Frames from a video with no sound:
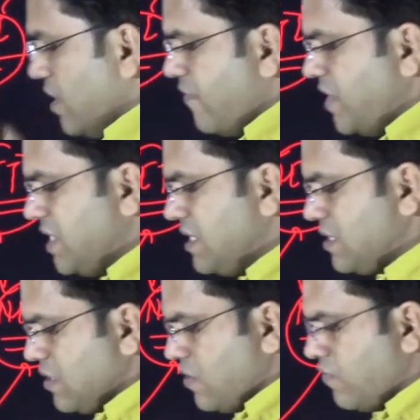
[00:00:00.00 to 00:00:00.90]
uh,
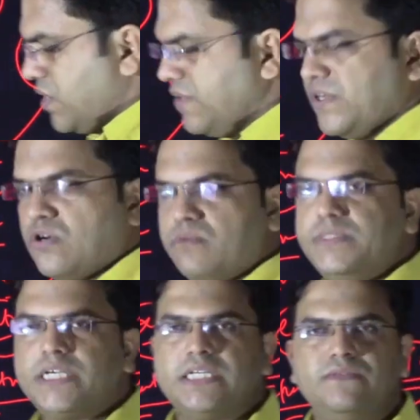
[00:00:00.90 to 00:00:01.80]
visions or whatever
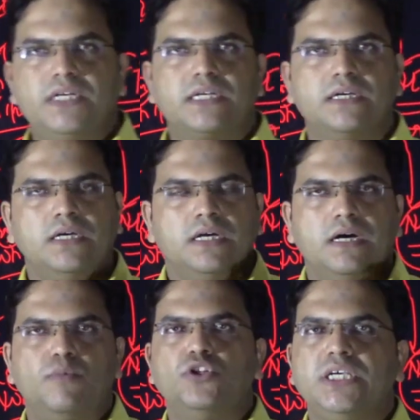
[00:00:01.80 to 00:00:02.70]
objective that
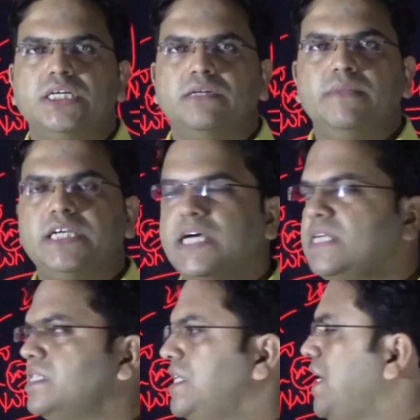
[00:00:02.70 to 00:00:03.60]
a Modi government
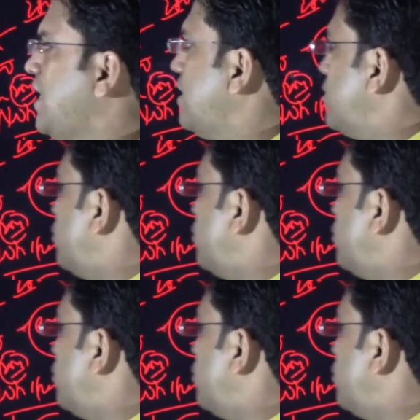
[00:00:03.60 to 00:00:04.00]
had seen